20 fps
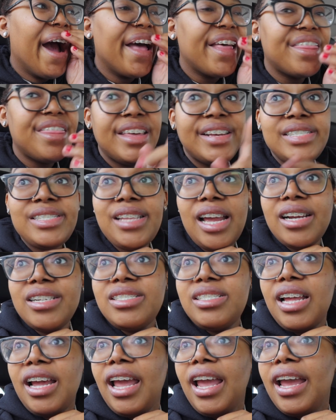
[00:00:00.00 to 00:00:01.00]
this
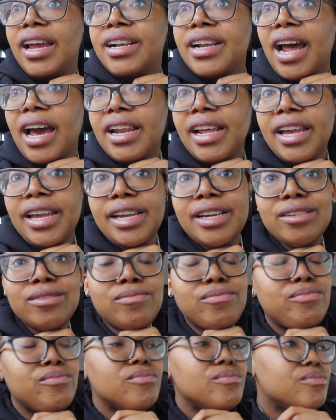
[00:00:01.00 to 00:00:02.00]
Thursday at 9
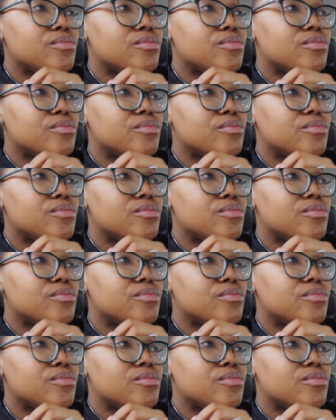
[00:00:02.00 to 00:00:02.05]
a.m.